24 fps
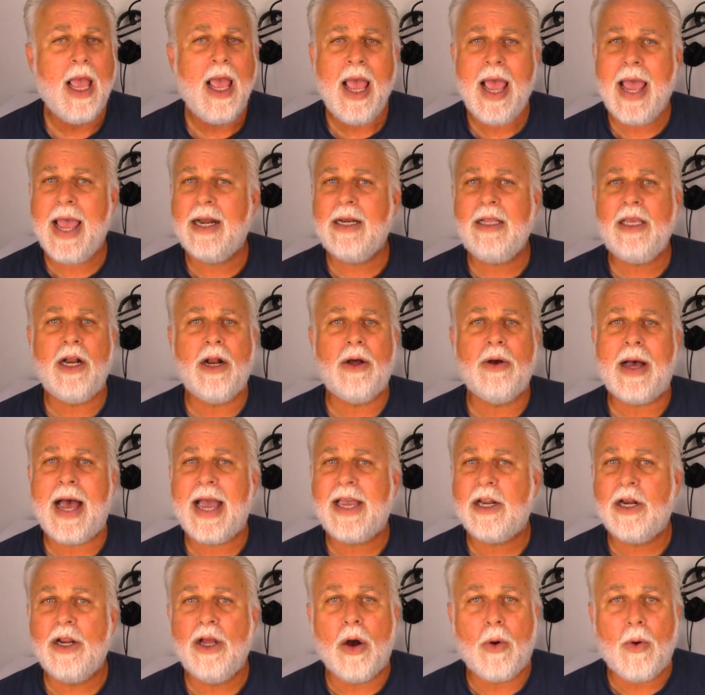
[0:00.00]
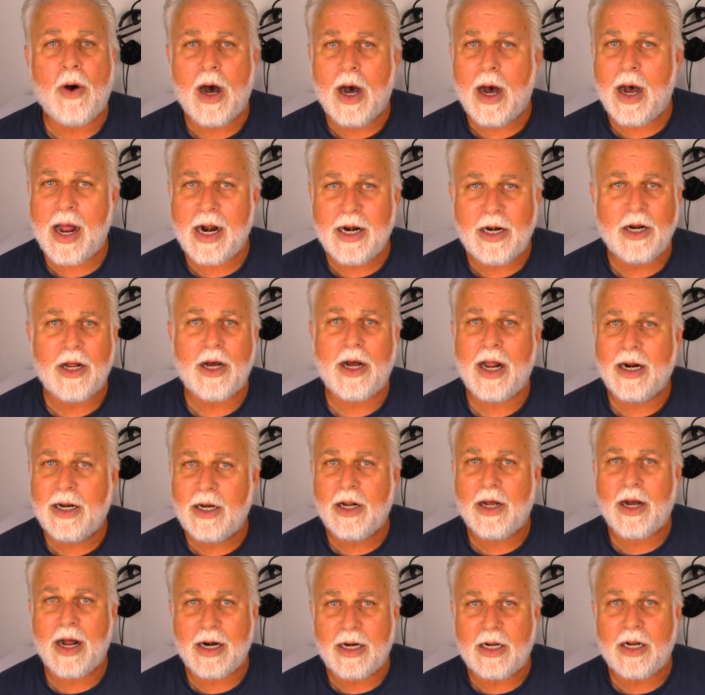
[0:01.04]
I can go on and on and
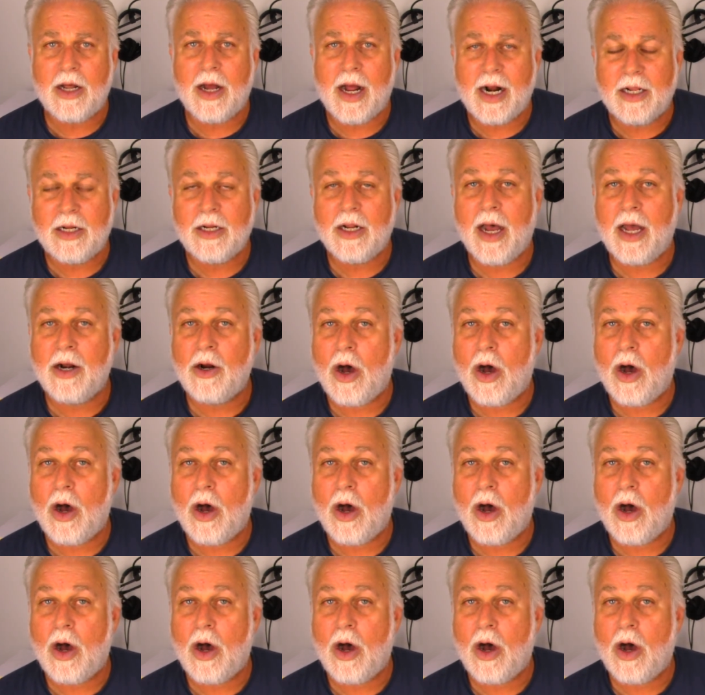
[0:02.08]
on and on and on,